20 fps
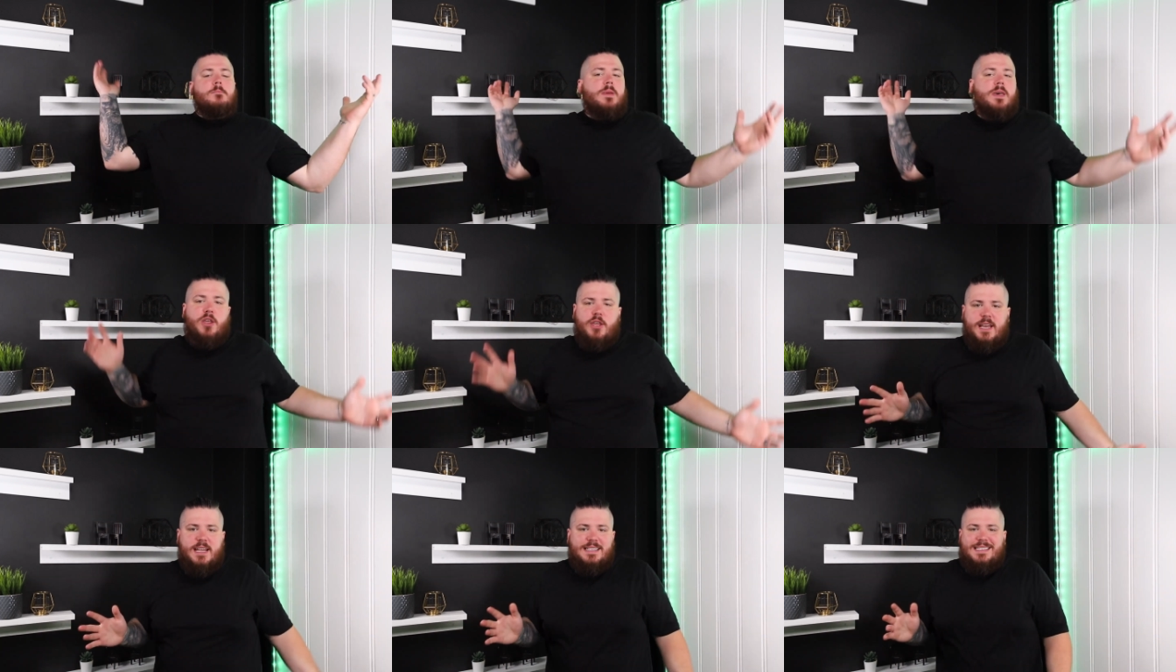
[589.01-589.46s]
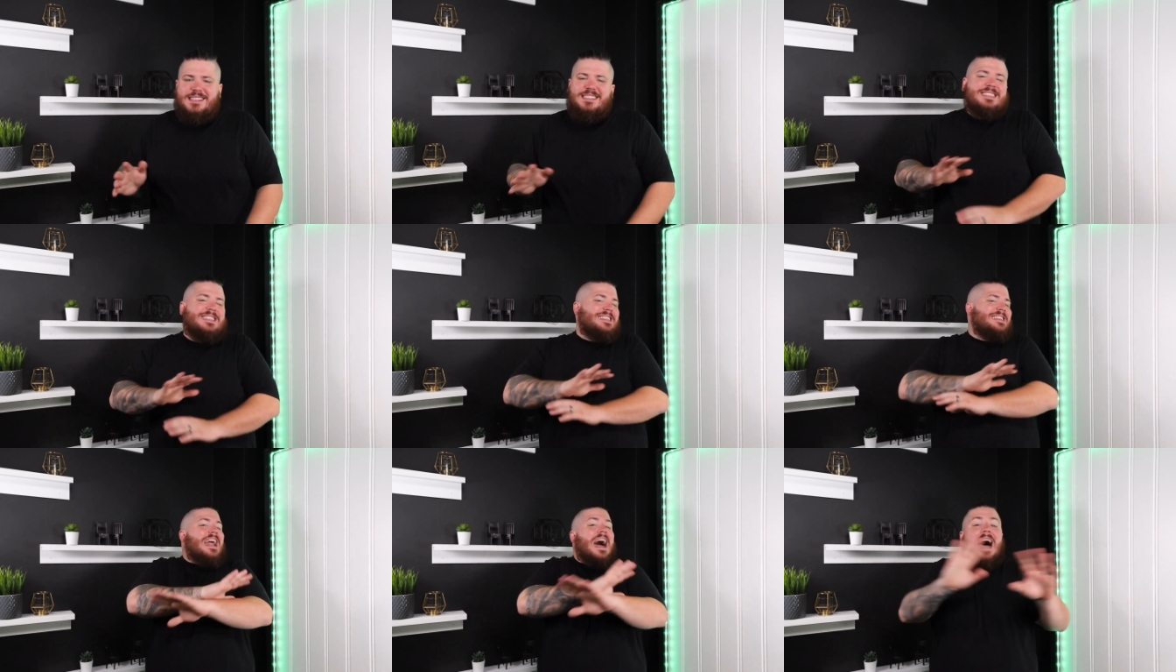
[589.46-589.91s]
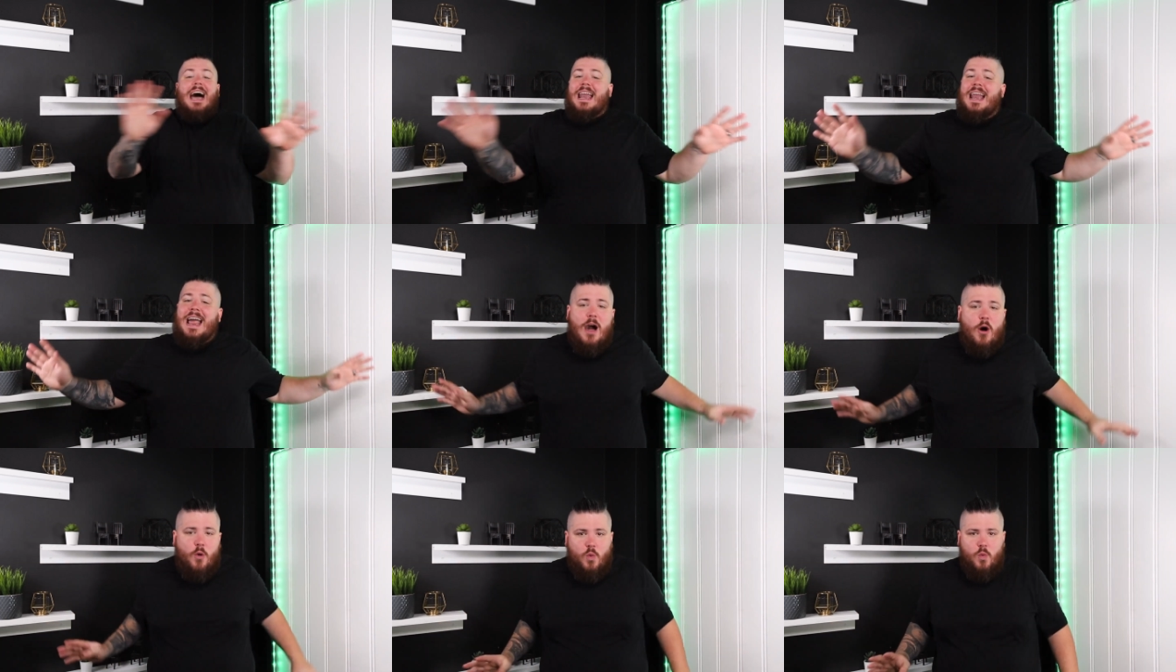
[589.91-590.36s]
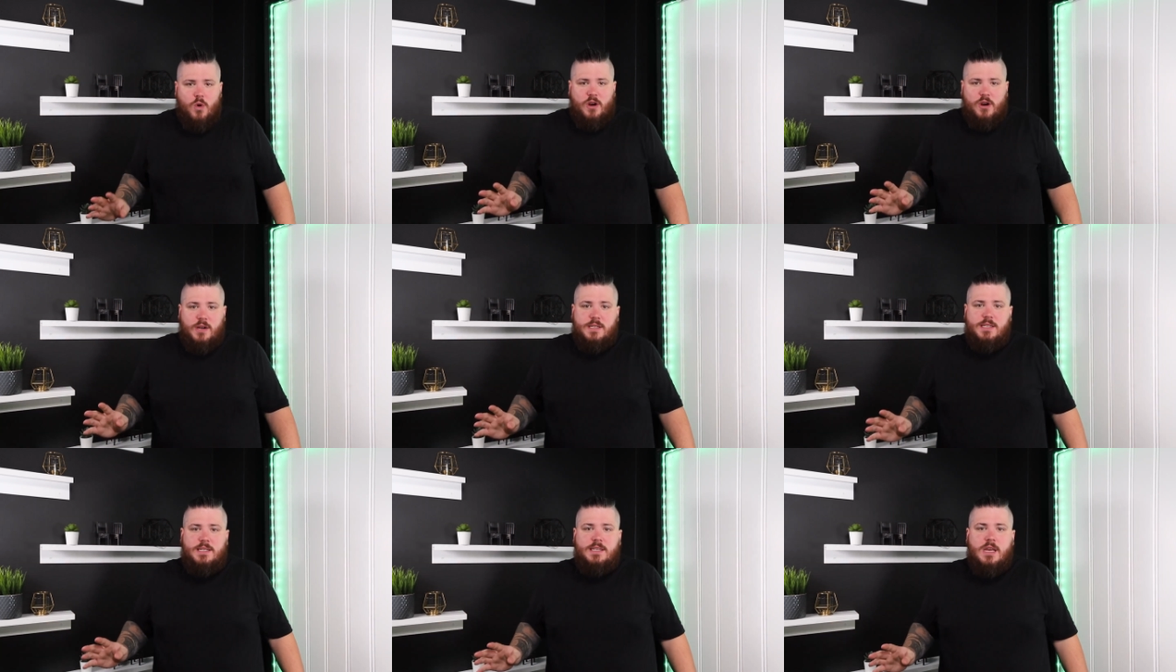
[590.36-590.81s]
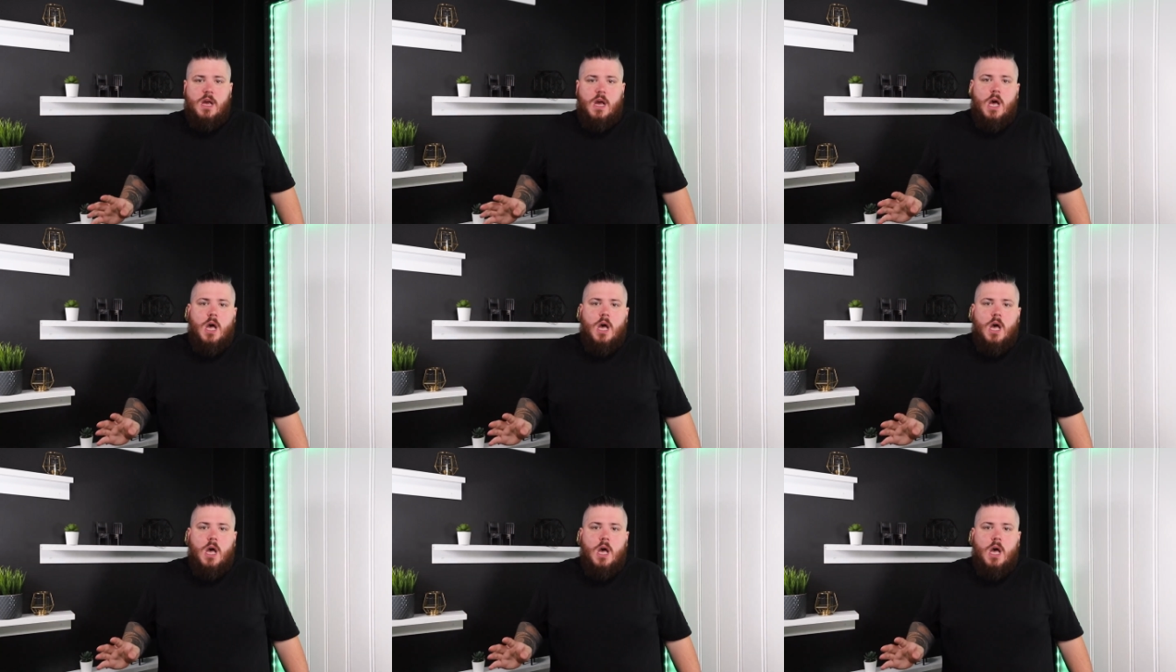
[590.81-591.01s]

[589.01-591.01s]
millions. That's not how it works.